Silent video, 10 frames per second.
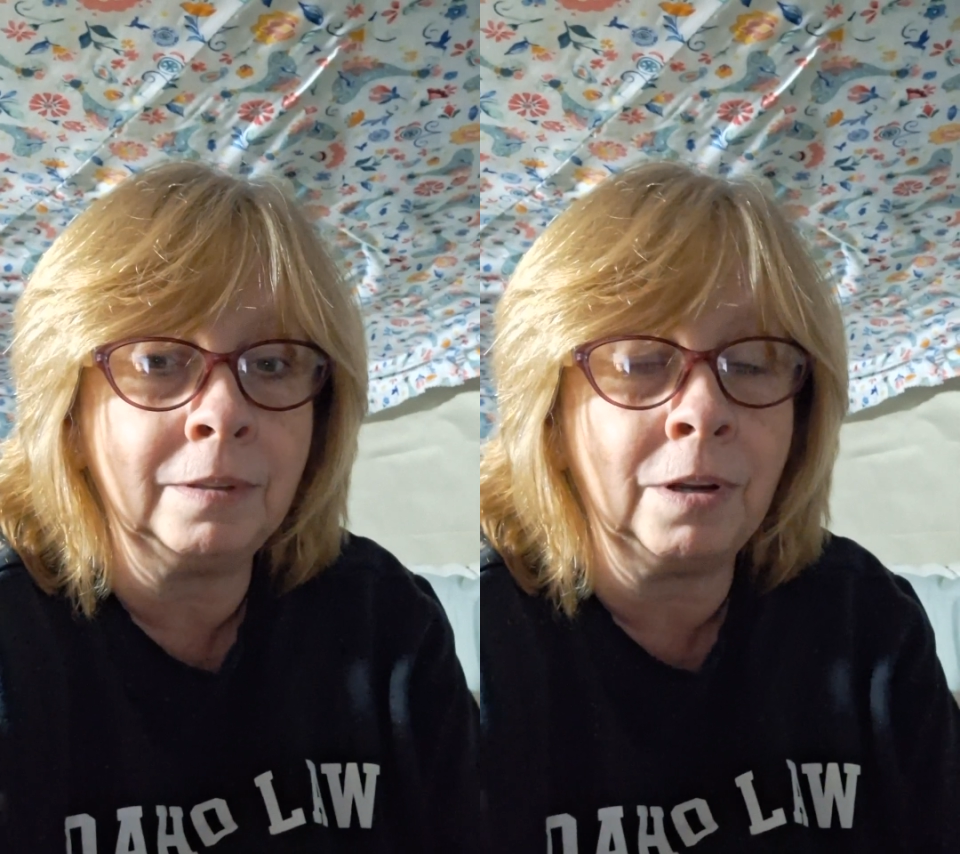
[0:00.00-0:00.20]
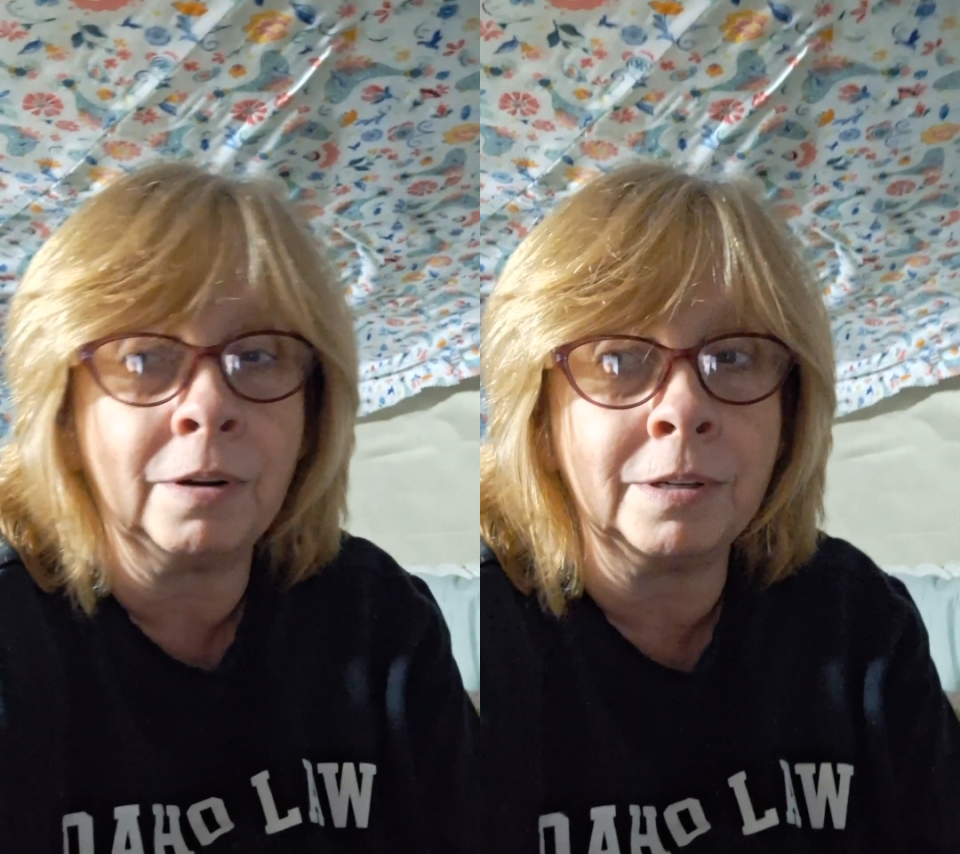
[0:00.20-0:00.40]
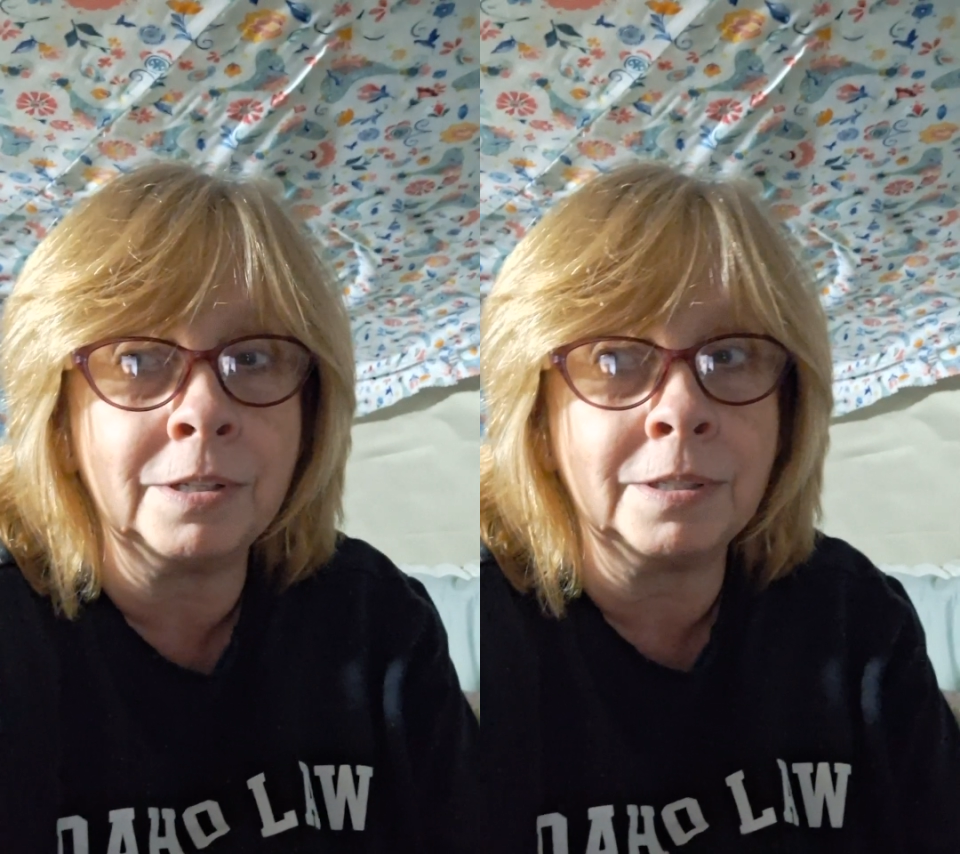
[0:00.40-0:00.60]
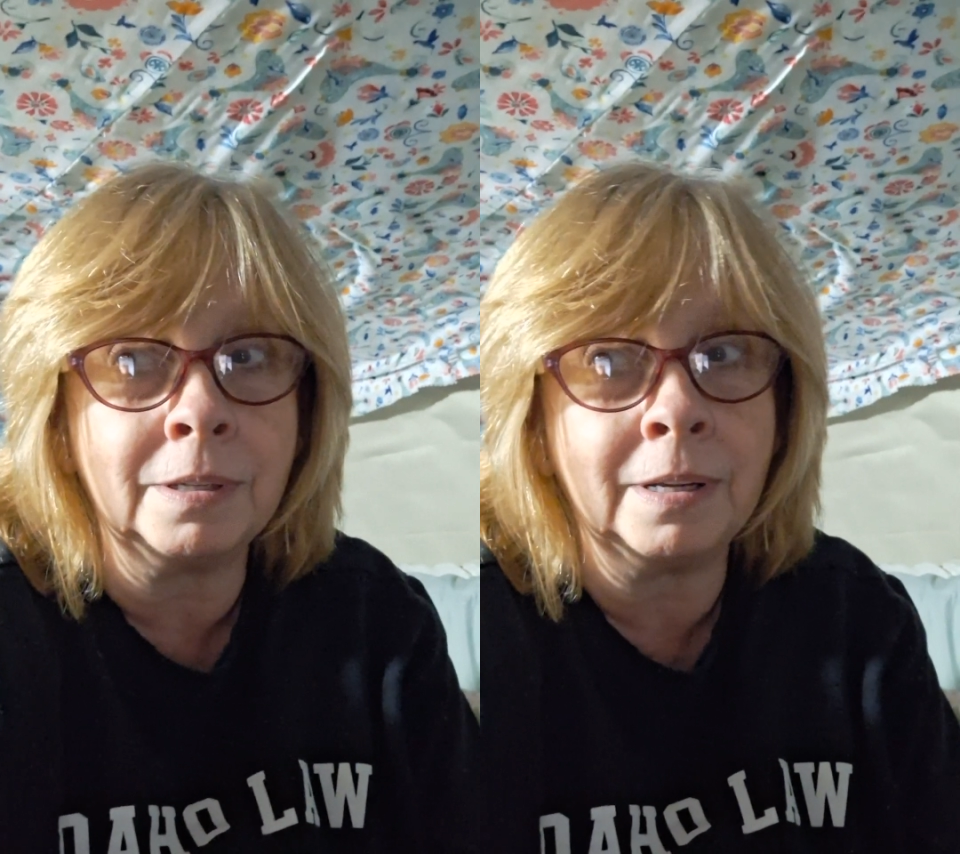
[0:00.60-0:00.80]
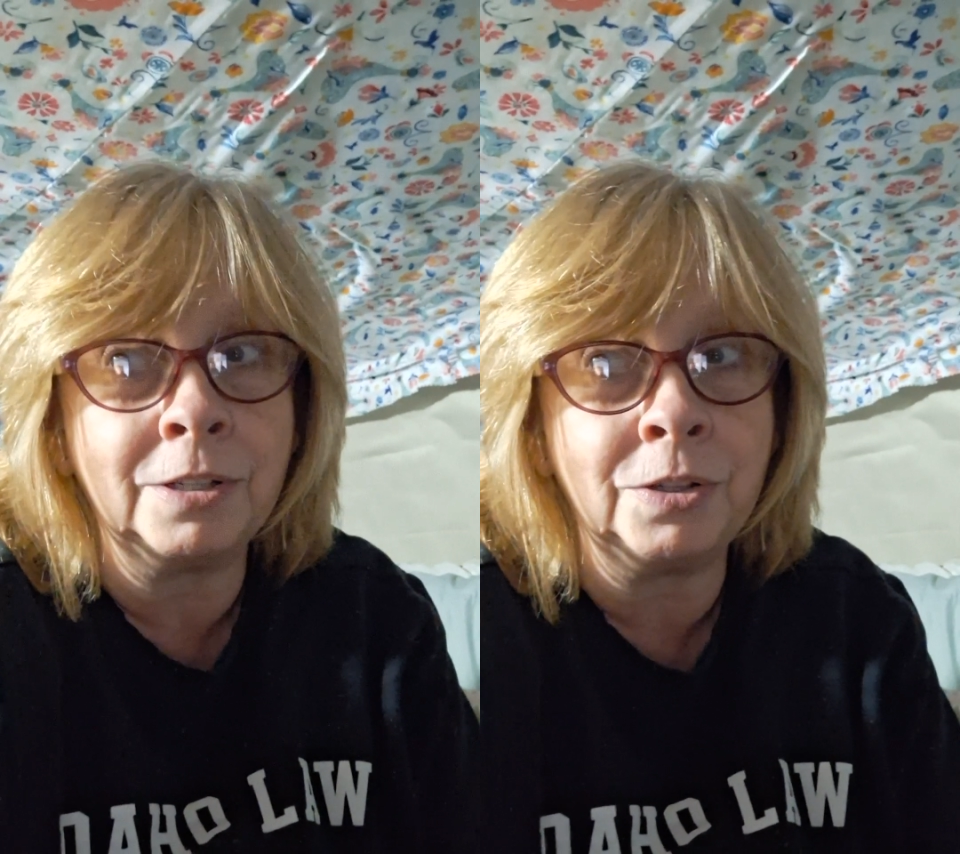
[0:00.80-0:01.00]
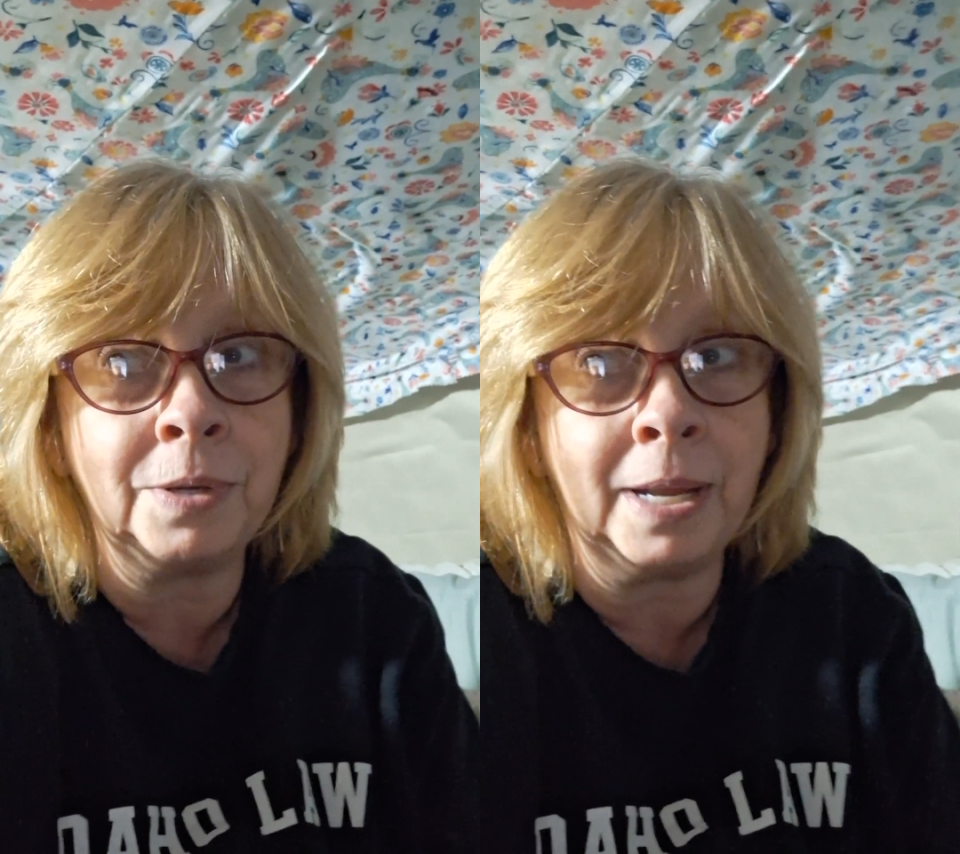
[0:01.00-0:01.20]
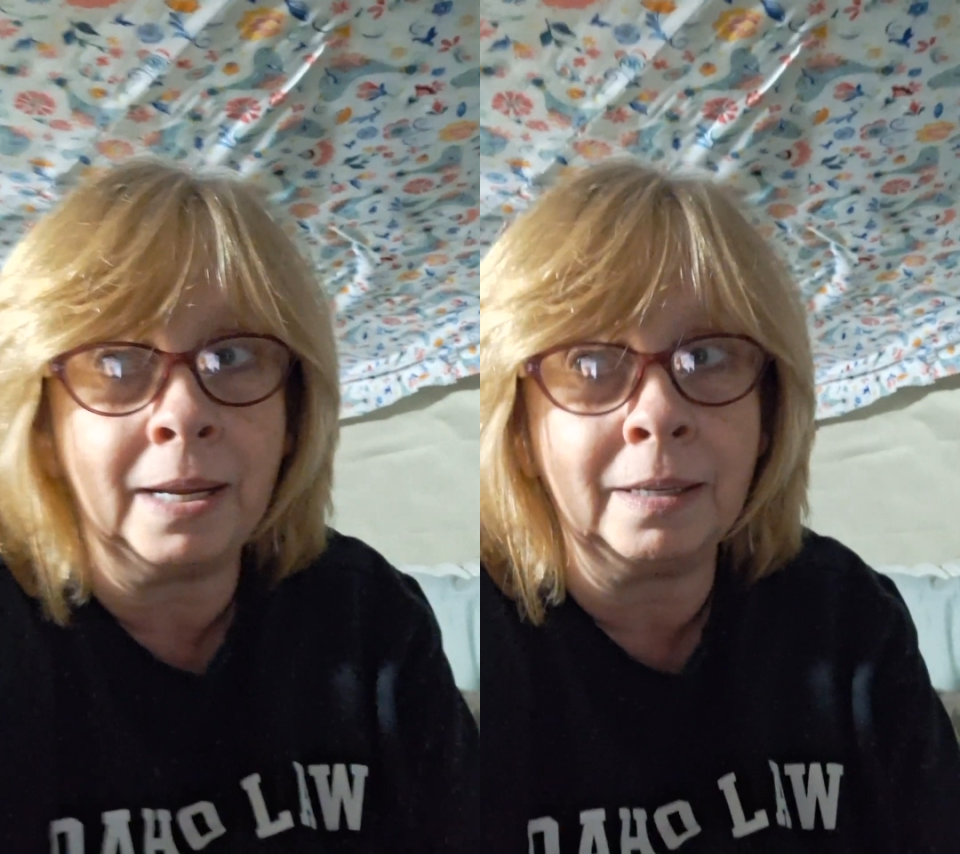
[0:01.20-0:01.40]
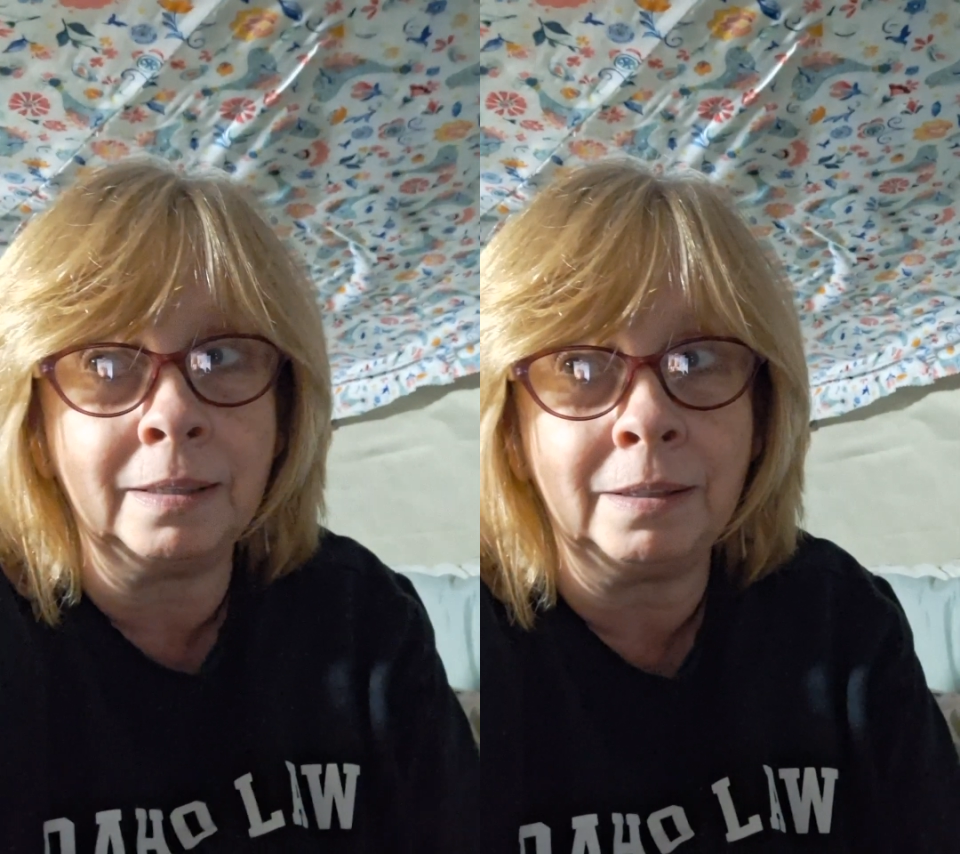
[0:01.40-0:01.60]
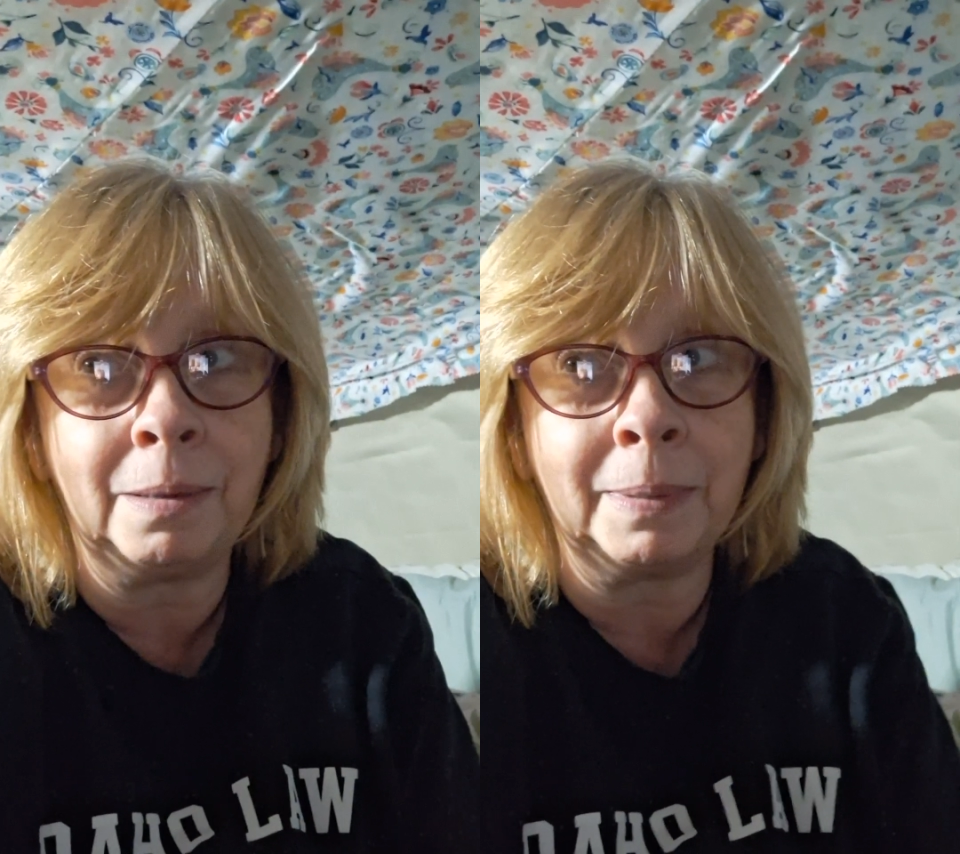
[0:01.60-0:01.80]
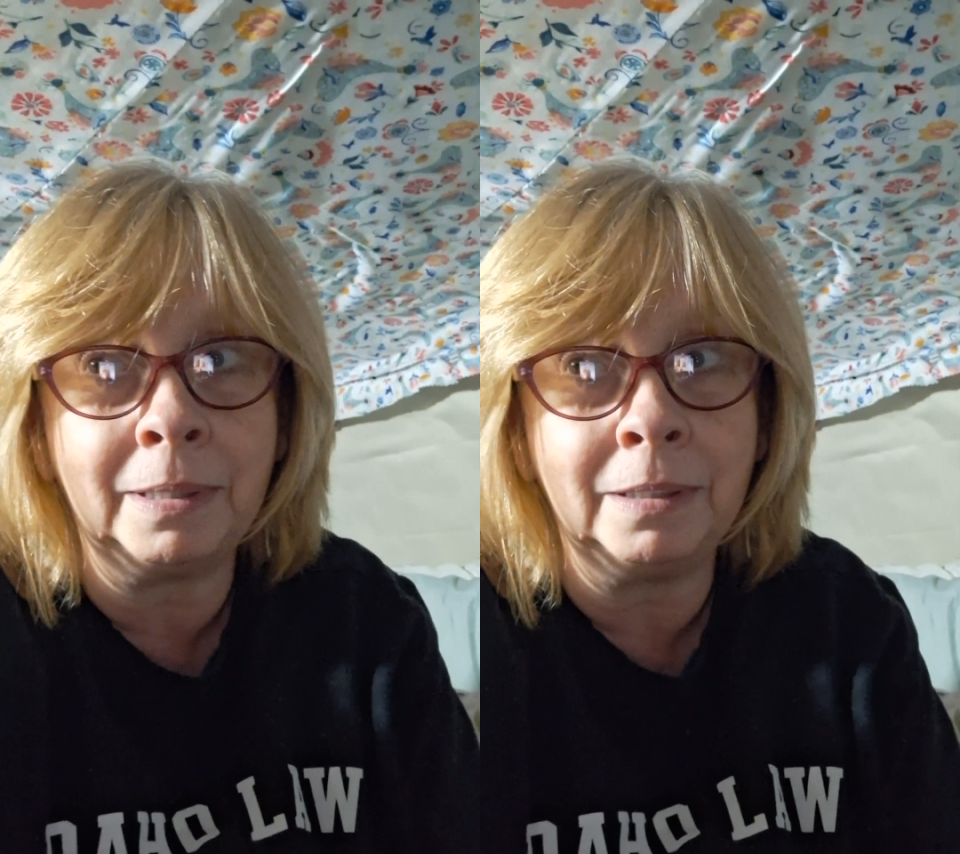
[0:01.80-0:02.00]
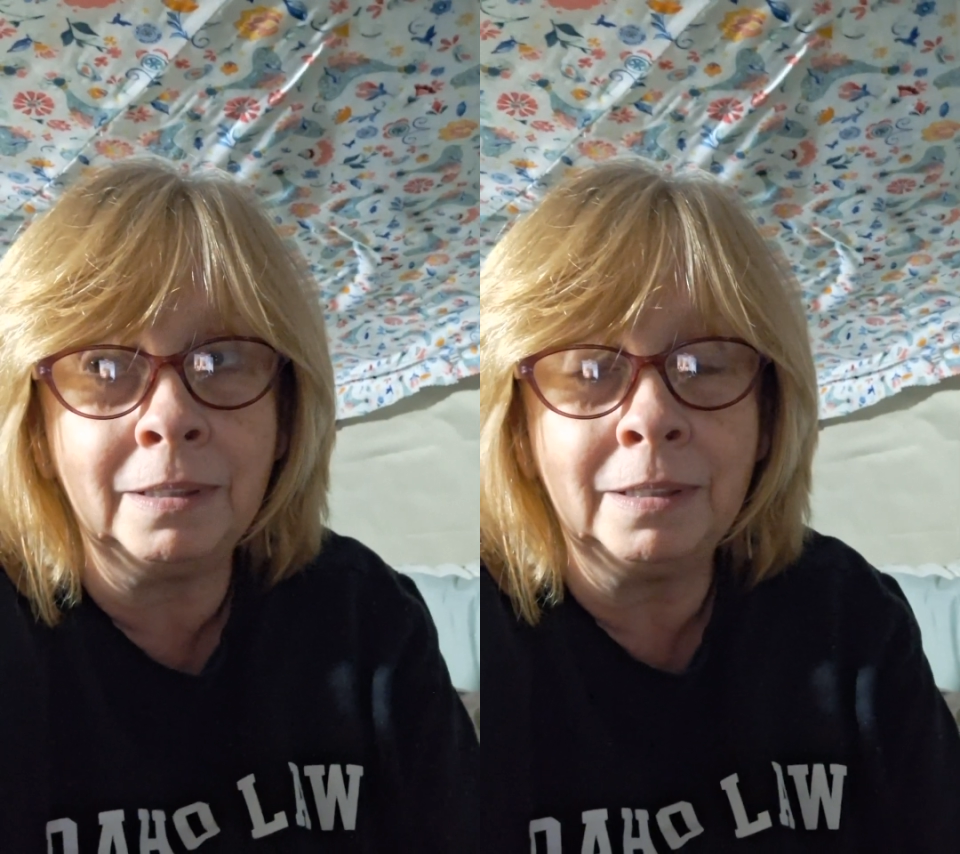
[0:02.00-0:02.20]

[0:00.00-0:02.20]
guards as you can. I mean,